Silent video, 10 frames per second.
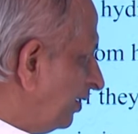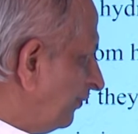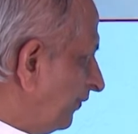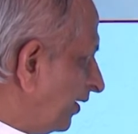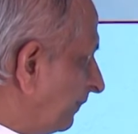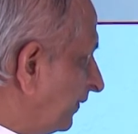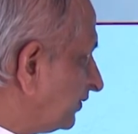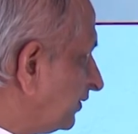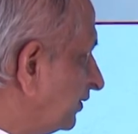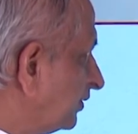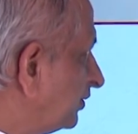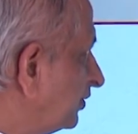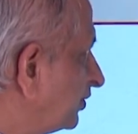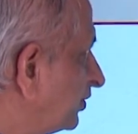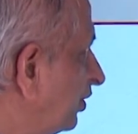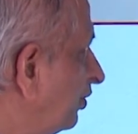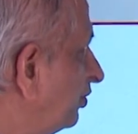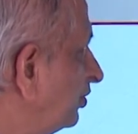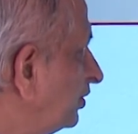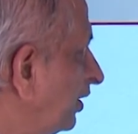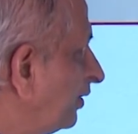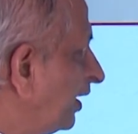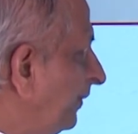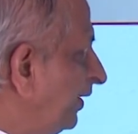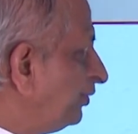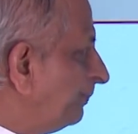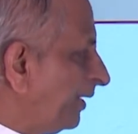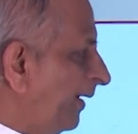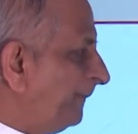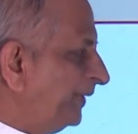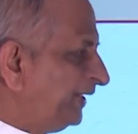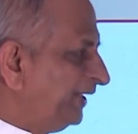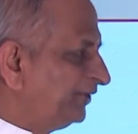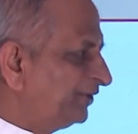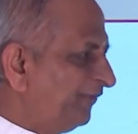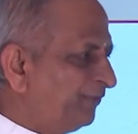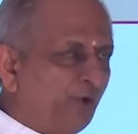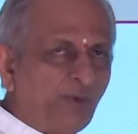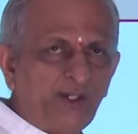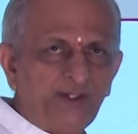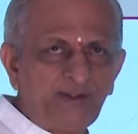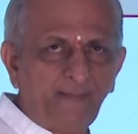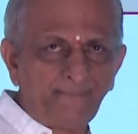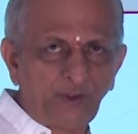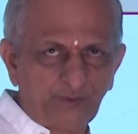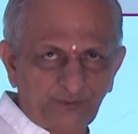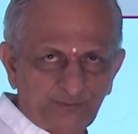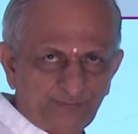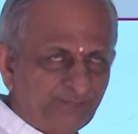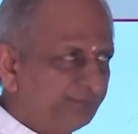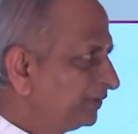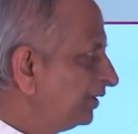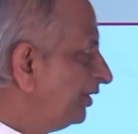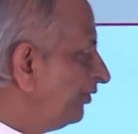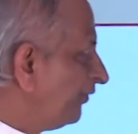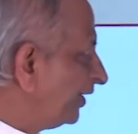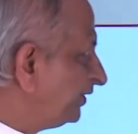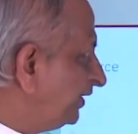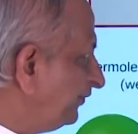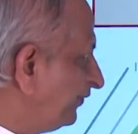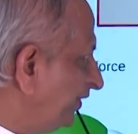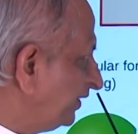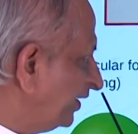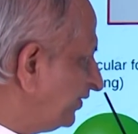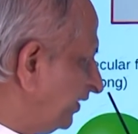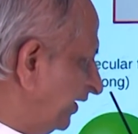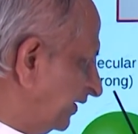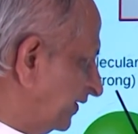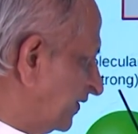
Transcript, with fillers: formation. So now coming to properties of covalent compounds. First is physical state.